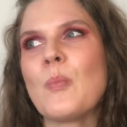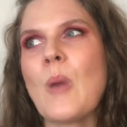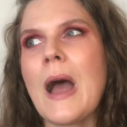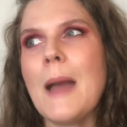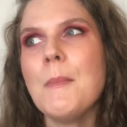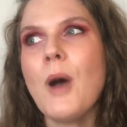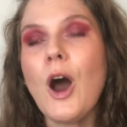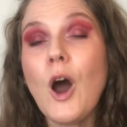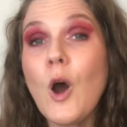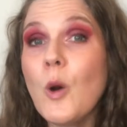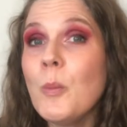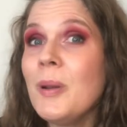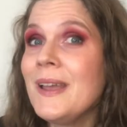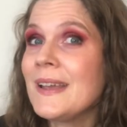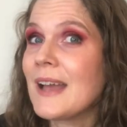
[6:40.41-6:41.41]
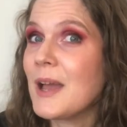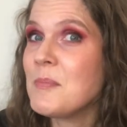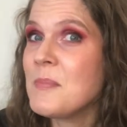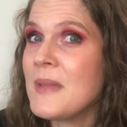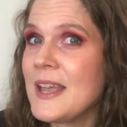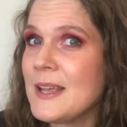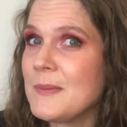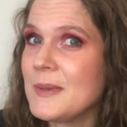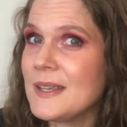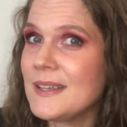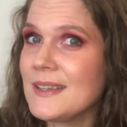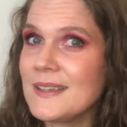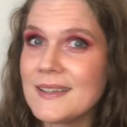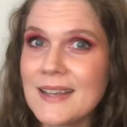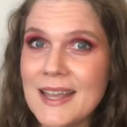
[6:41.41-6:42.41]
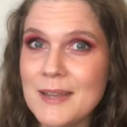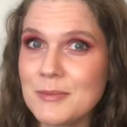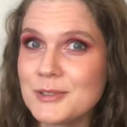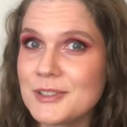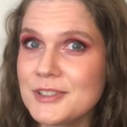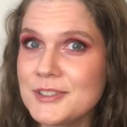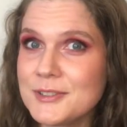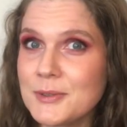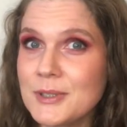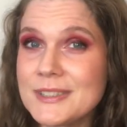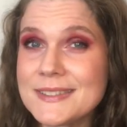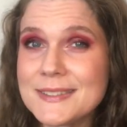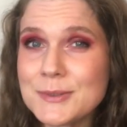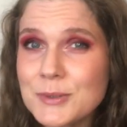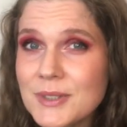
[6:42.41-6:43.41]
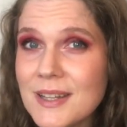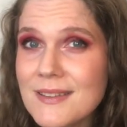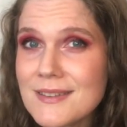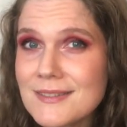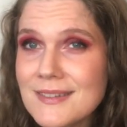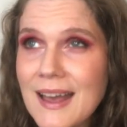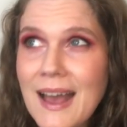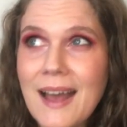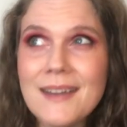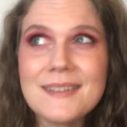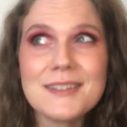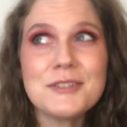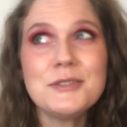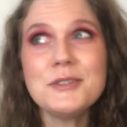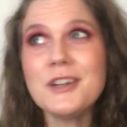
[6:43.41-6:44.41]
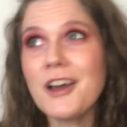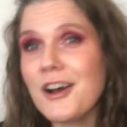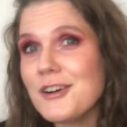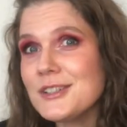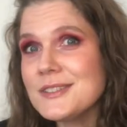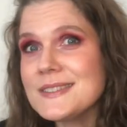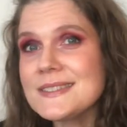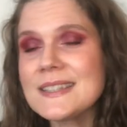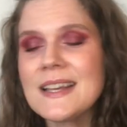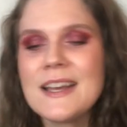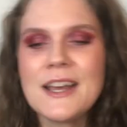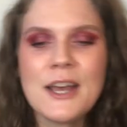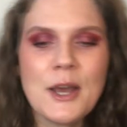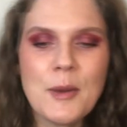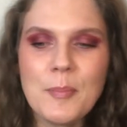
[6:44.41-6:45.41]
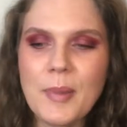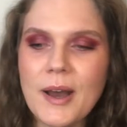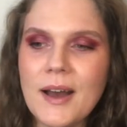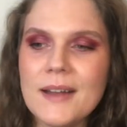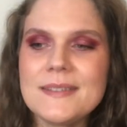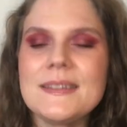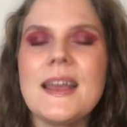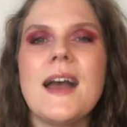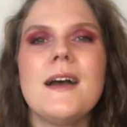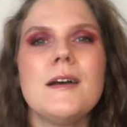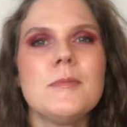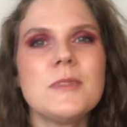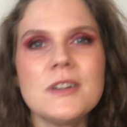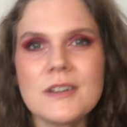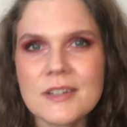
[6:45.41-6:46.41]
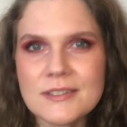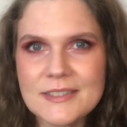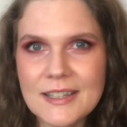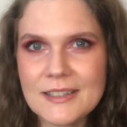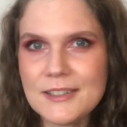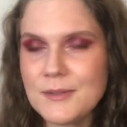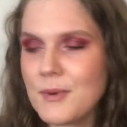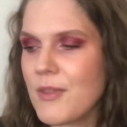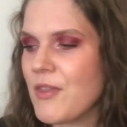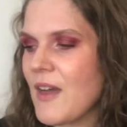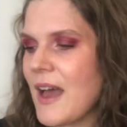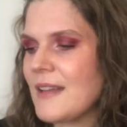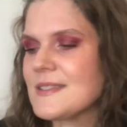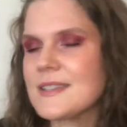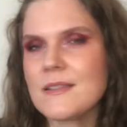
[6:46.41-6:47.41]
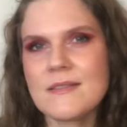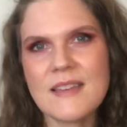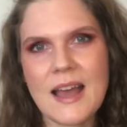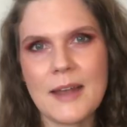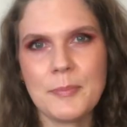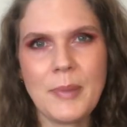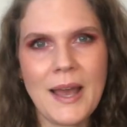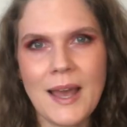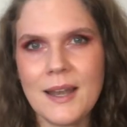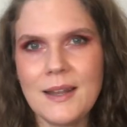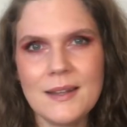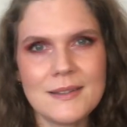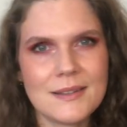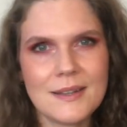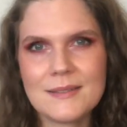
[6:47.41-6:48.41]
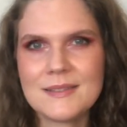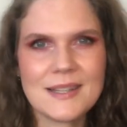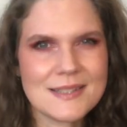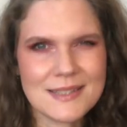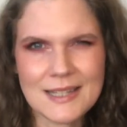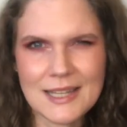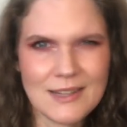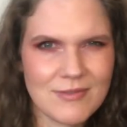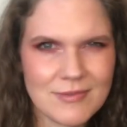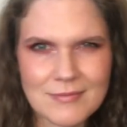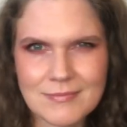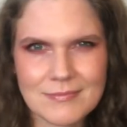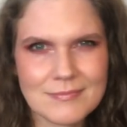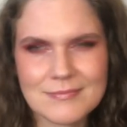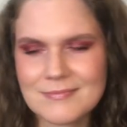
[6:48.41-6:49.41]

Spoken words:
I'm hoping I may be able to do it sooner than that, who knows. But yeah, I'm going to continue with that so that palette doesn't even